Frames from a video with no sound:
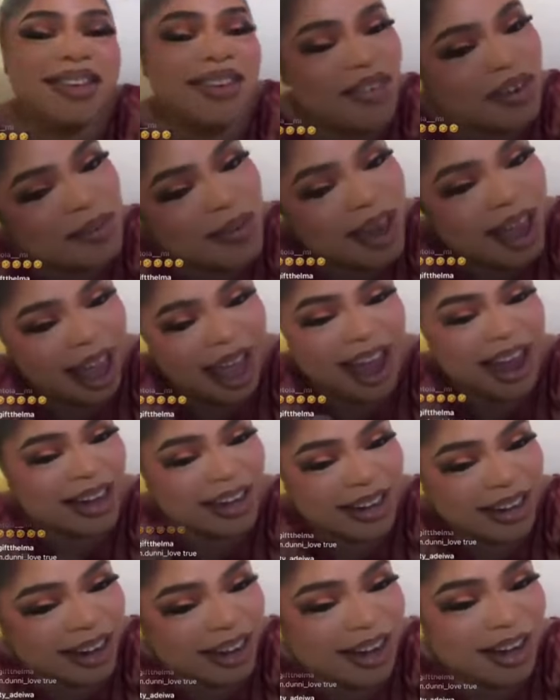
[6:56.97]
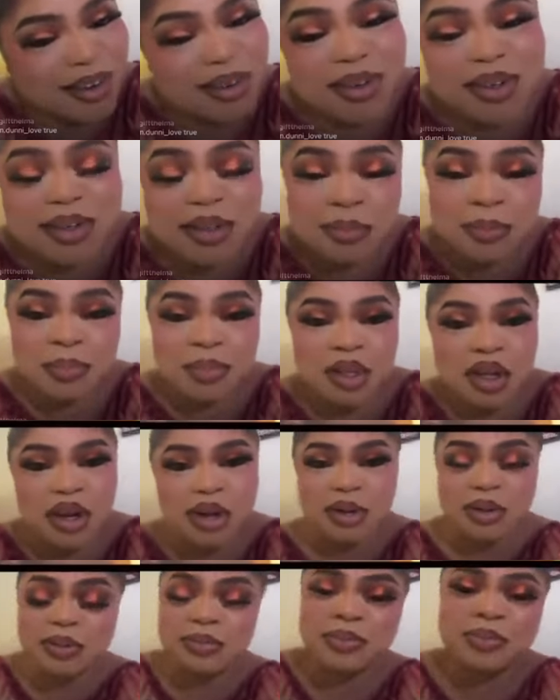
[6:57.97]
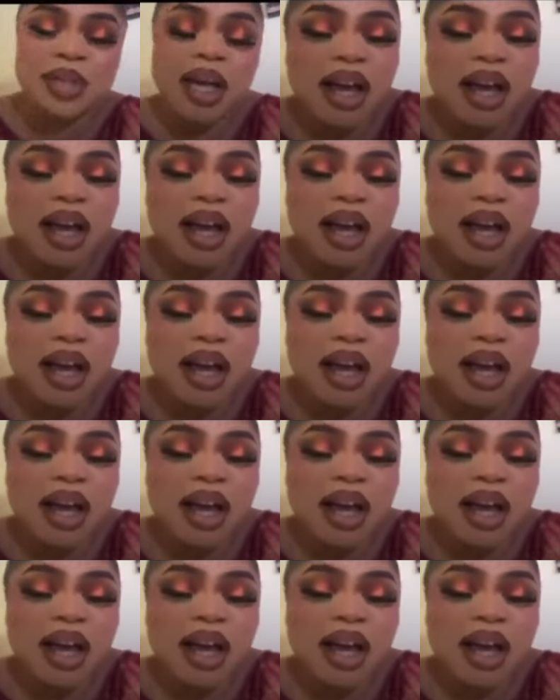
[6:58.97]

giving me idea, that, you know.